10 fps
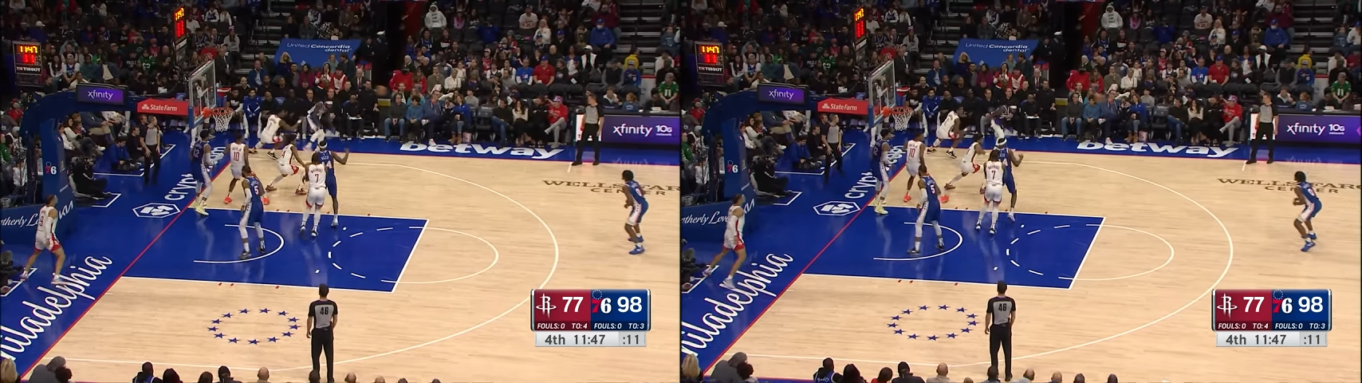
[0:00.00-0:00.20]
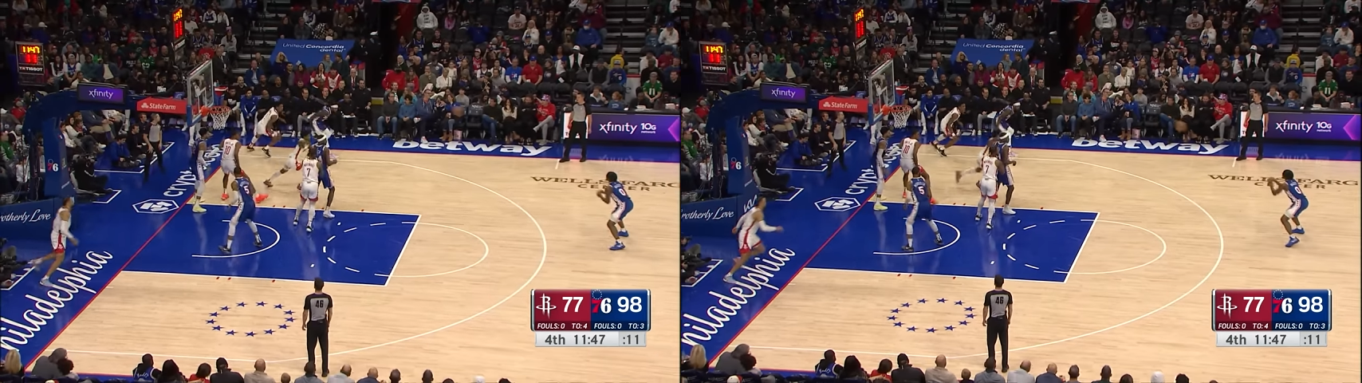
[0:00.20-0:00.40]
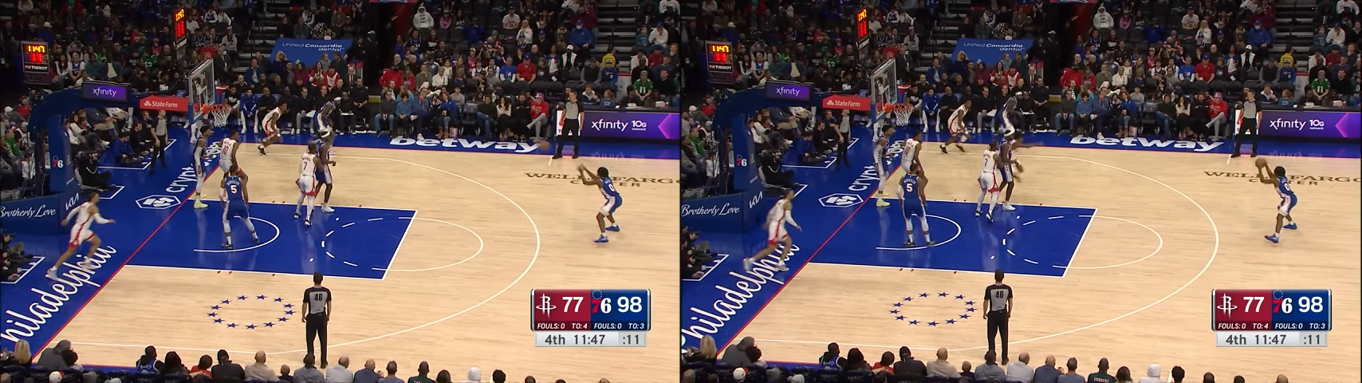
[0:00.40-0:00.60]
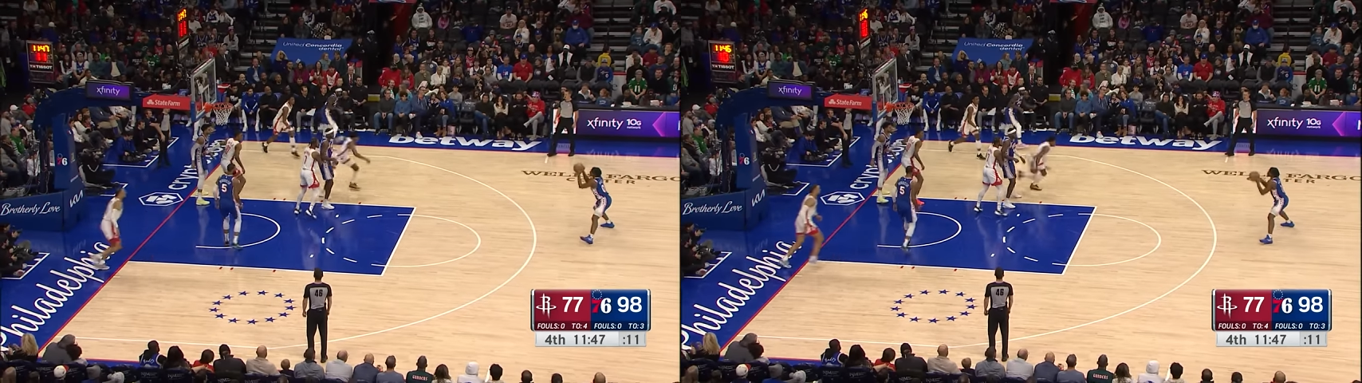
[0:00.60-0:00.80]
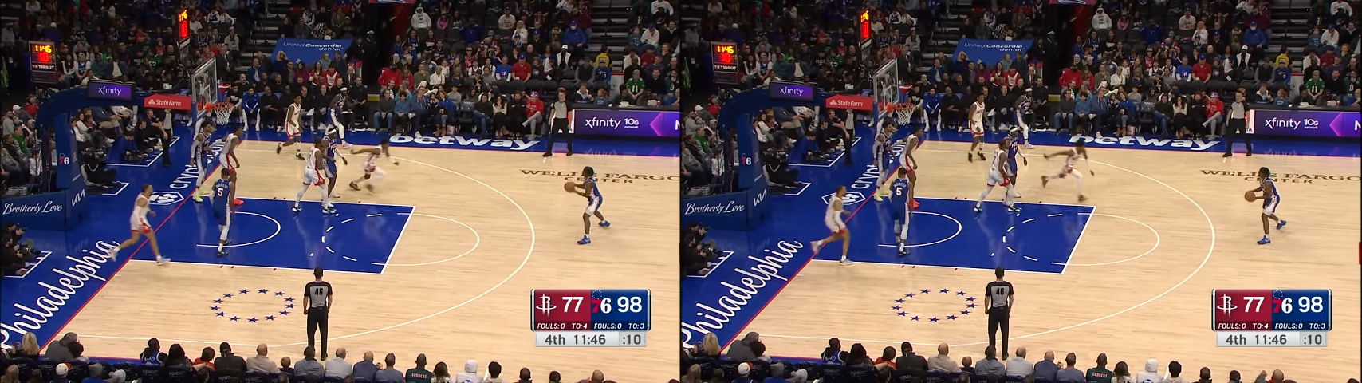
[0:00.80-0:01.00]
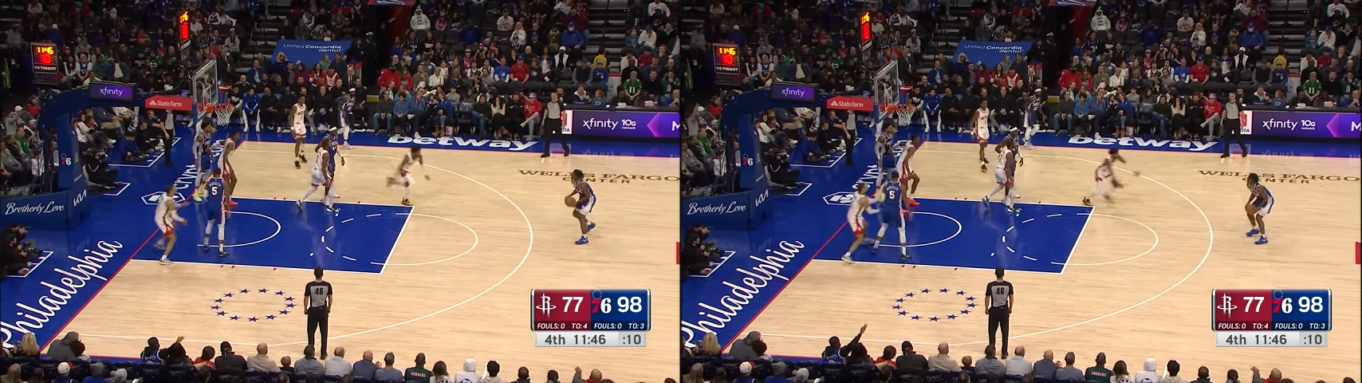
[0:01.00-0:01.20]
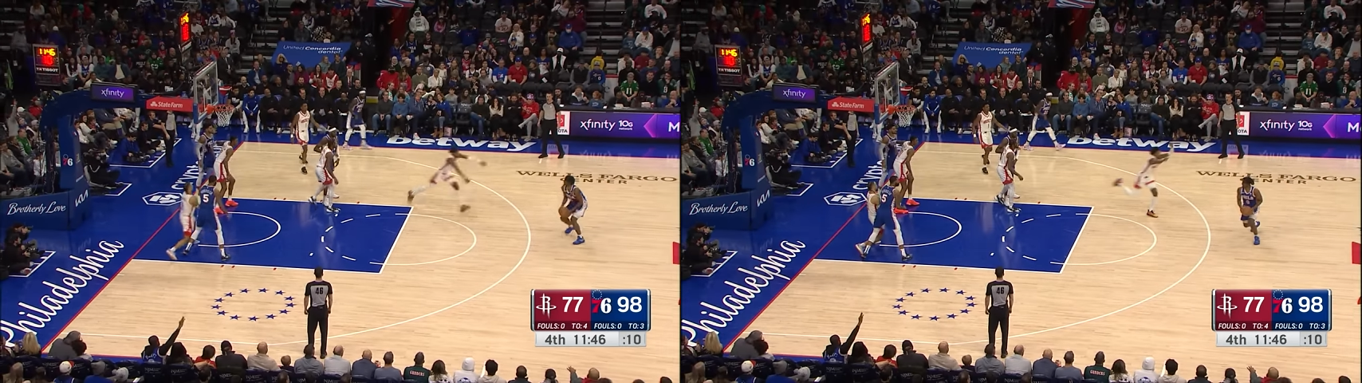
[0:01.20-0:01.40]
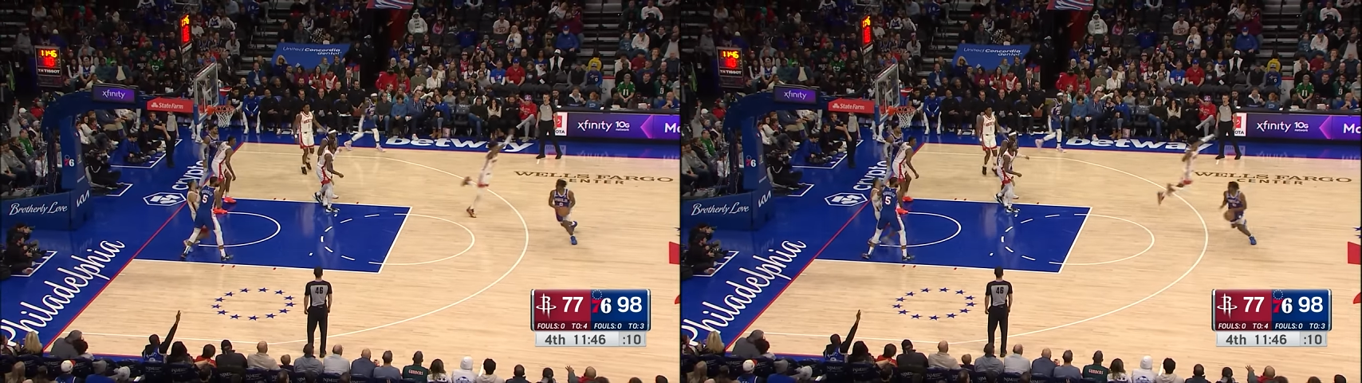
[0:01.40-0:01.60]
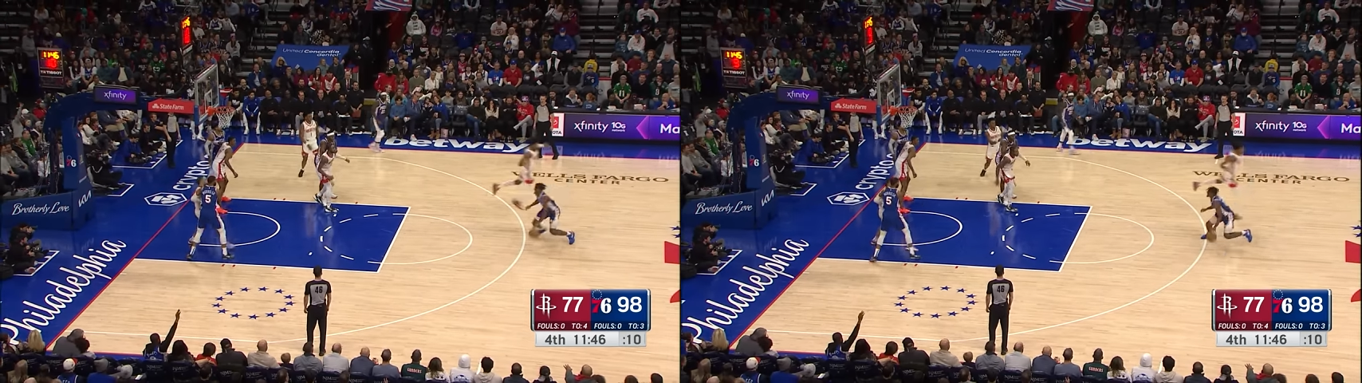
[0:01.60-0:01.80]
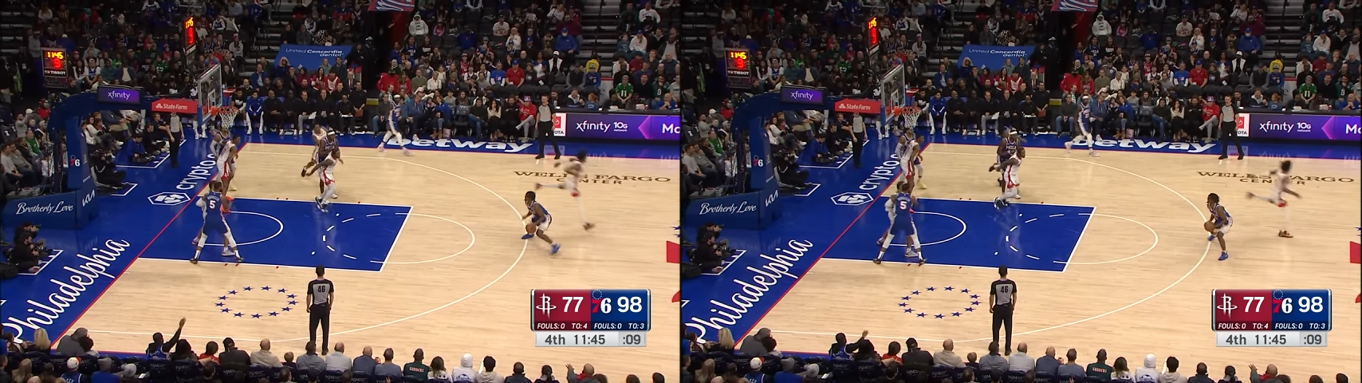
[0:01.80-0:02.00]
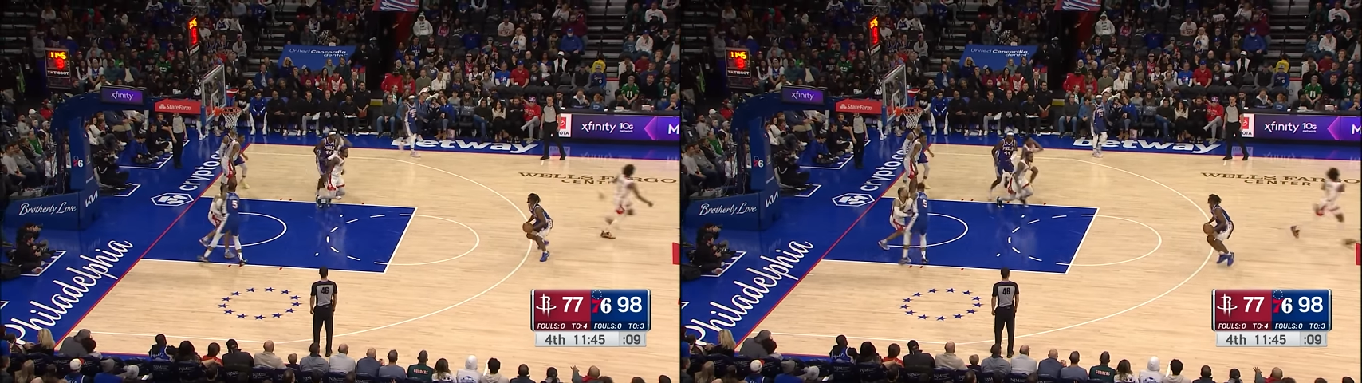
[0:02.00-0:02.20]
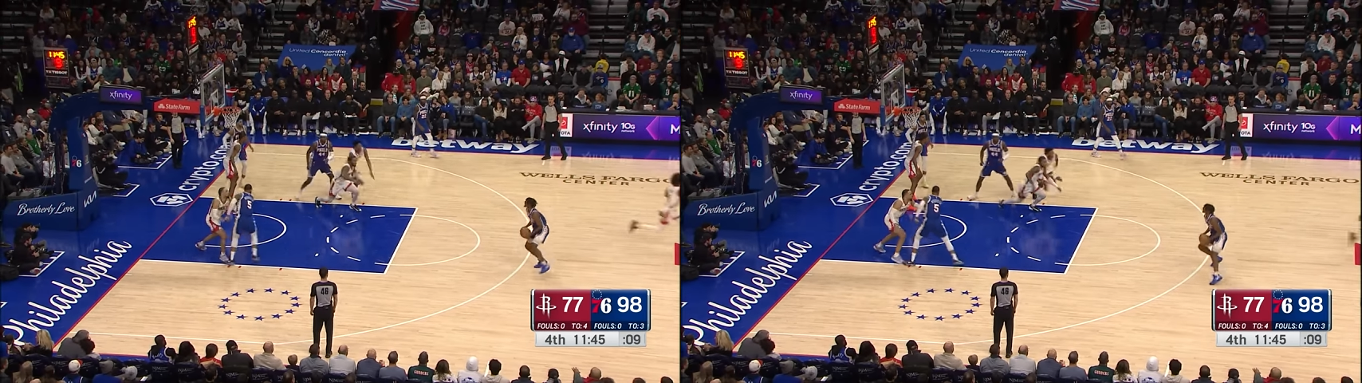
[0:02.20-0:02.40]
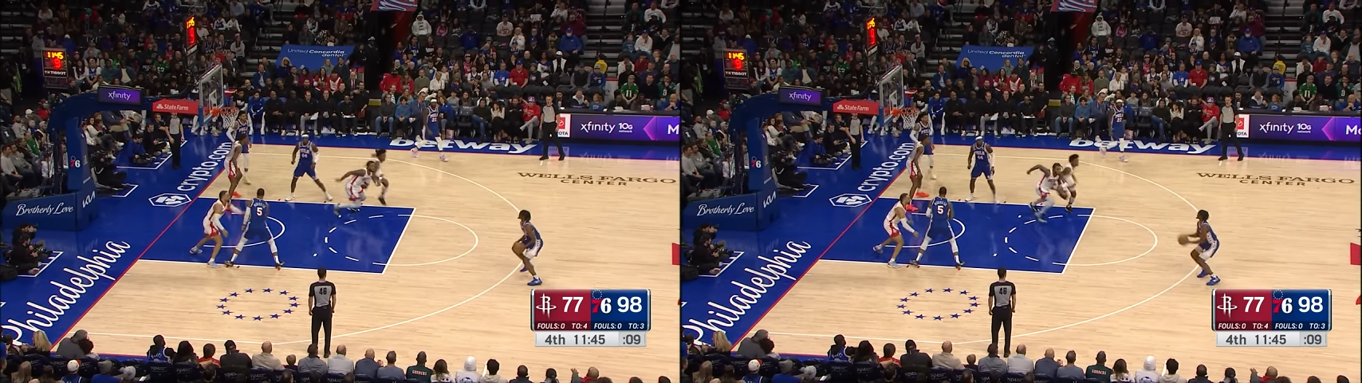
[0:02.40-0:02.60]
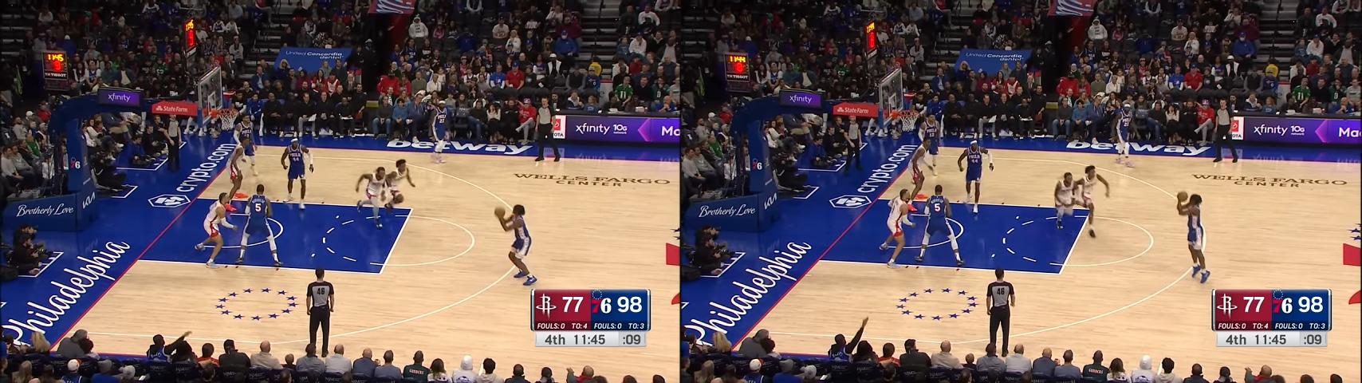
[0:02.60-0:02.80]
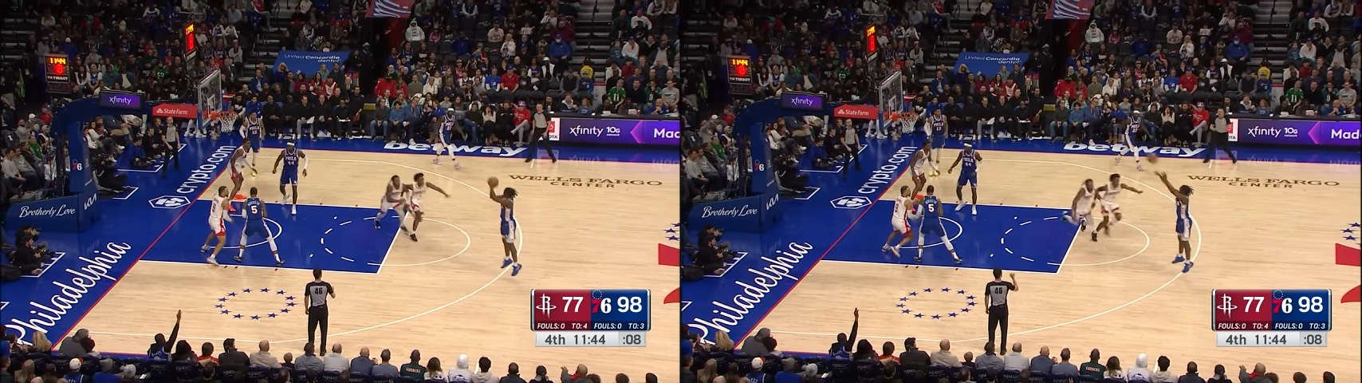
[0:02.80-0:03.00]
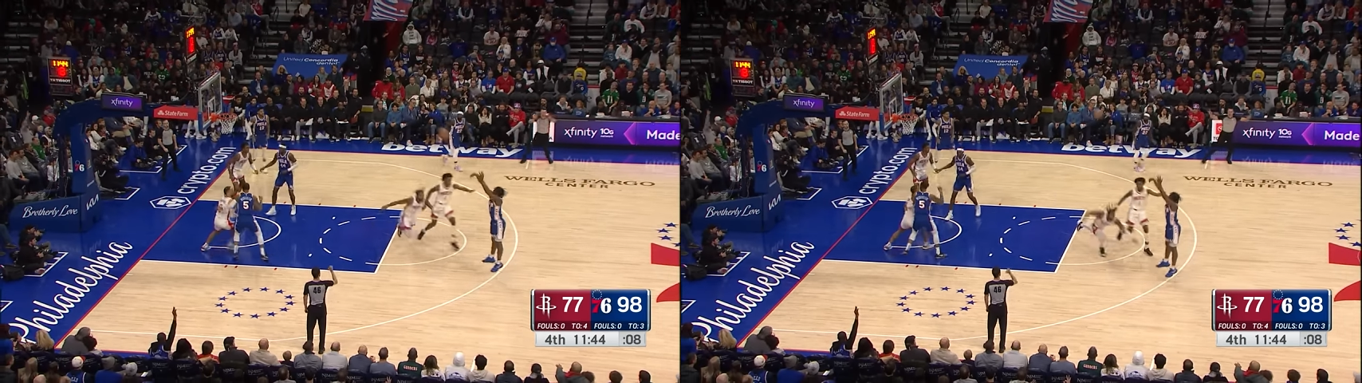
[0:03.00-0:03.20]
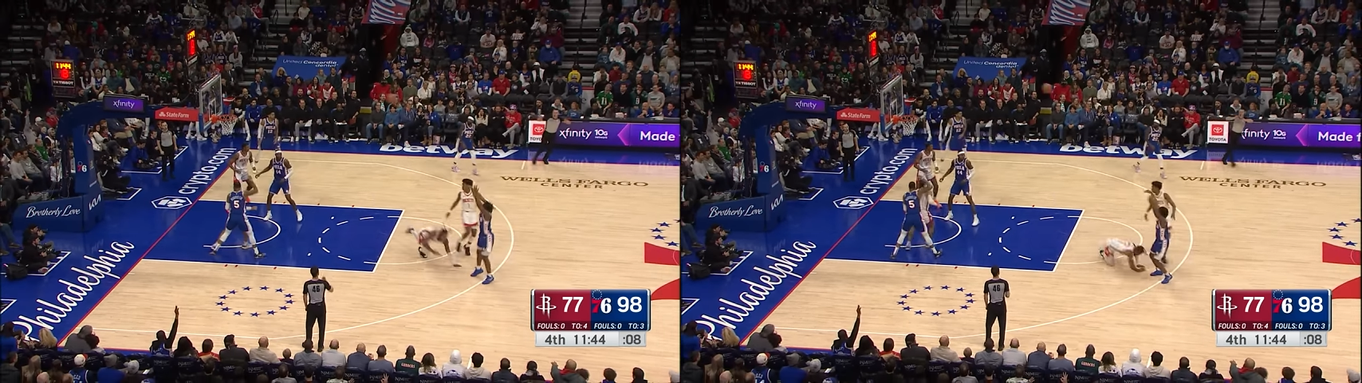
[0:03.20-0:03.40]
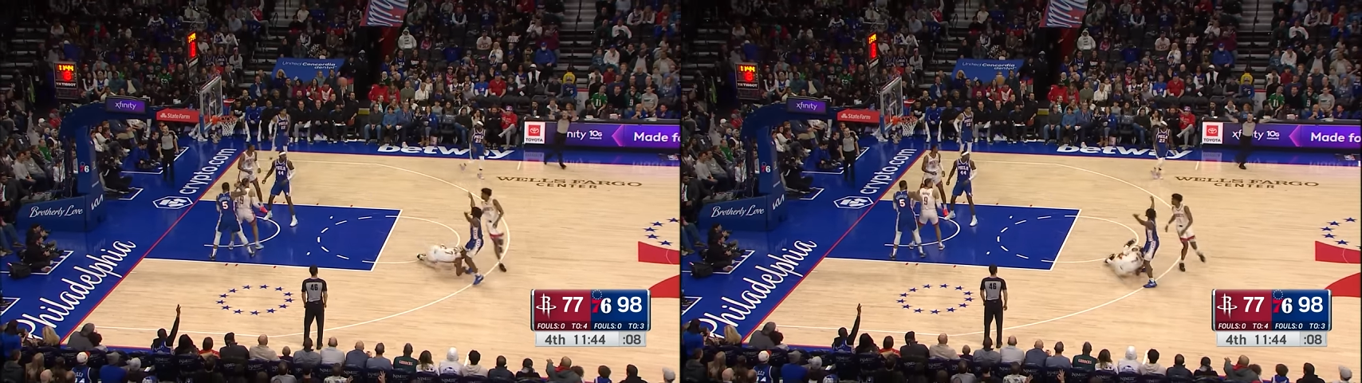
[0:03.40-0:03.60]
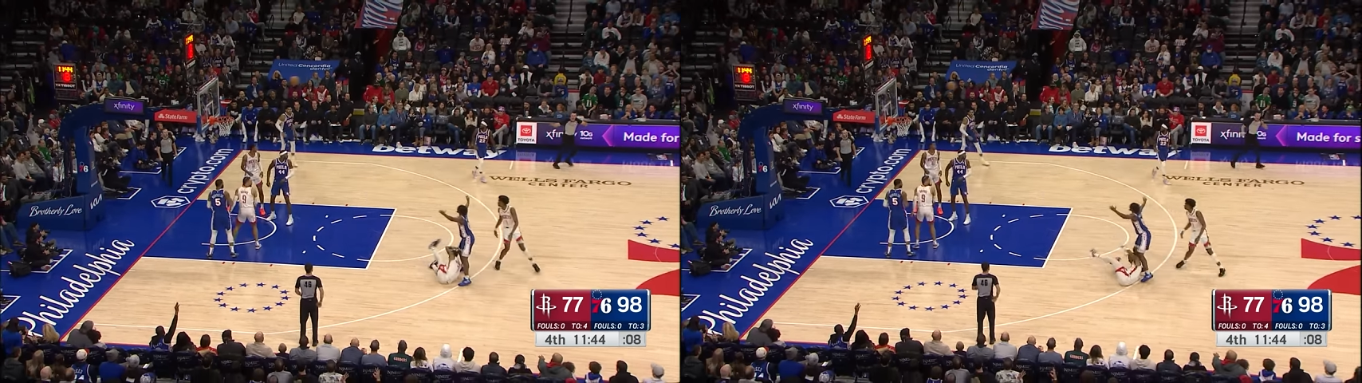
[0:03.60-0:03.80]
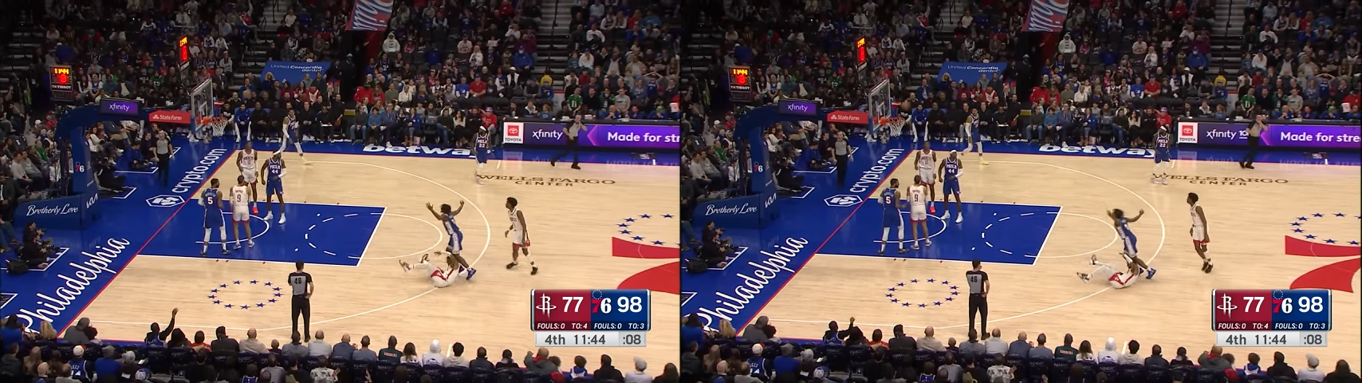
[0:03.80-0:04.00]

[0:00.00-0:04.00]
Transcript: No face is visible, so there are no lips to read.